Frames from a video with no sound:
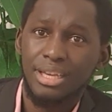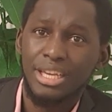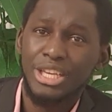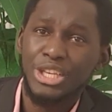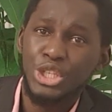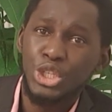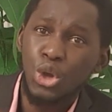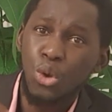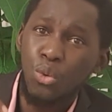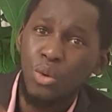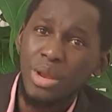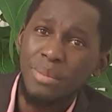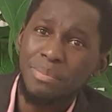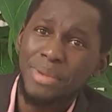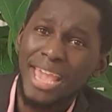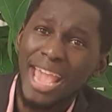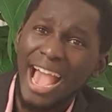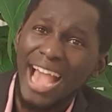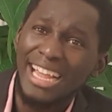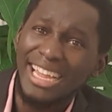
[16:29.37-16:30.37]
You will
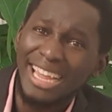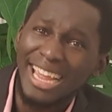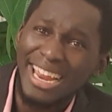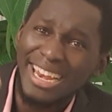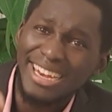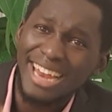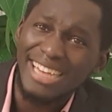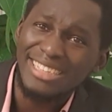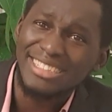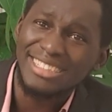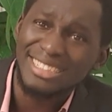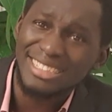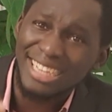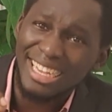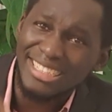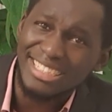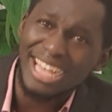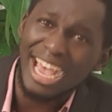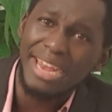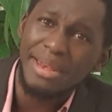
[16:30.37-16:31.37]
be in that
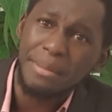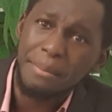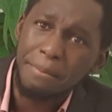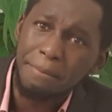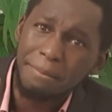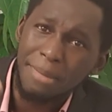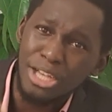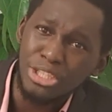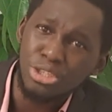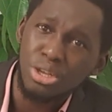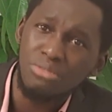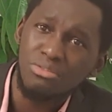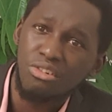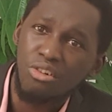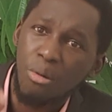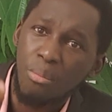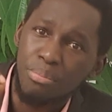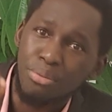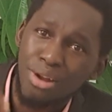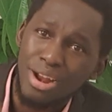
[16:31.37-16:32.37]
seaside. Most of
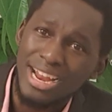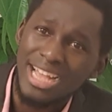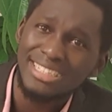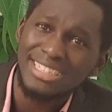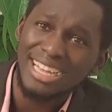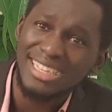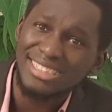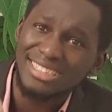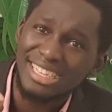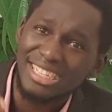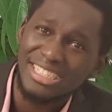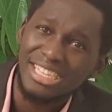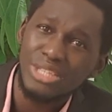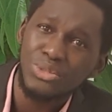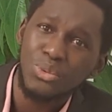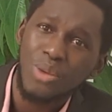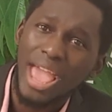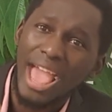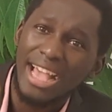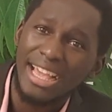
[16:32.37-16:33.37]
our brothers and sisters
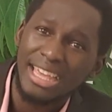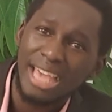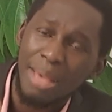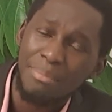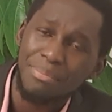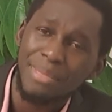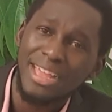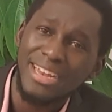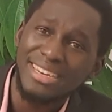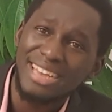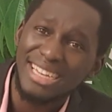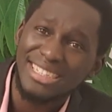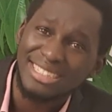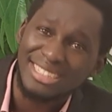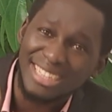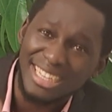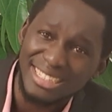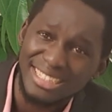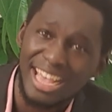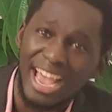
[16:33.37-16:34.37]
were kept in that
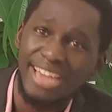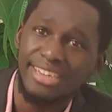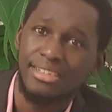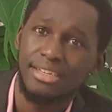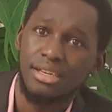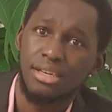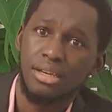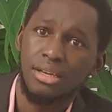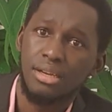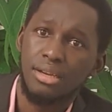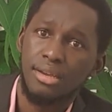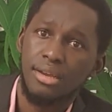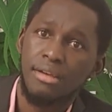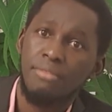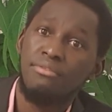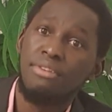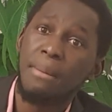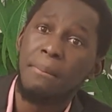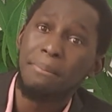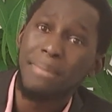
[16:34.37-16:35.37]
seaside
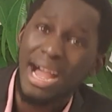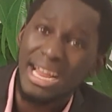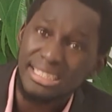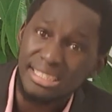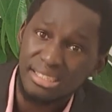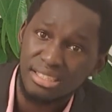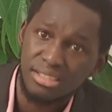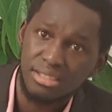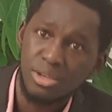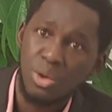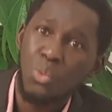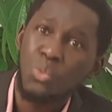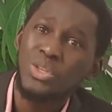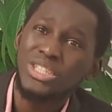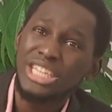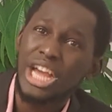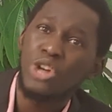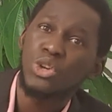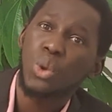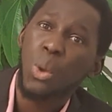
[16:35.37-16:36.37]
for months
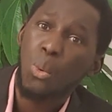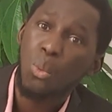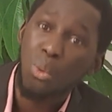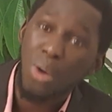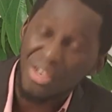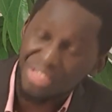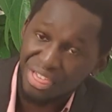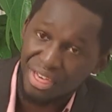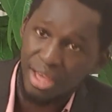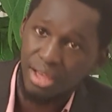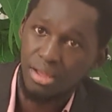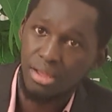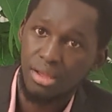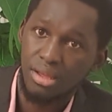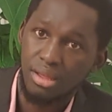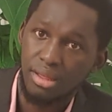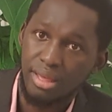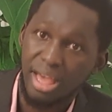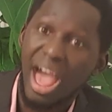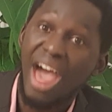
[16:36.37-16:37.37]
without water
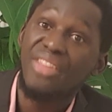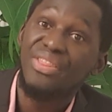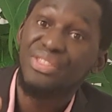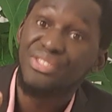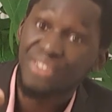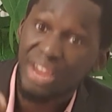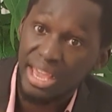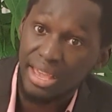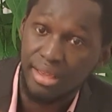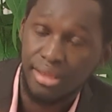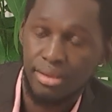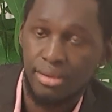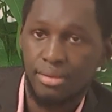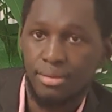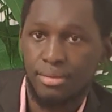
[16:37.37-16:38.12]
and drink.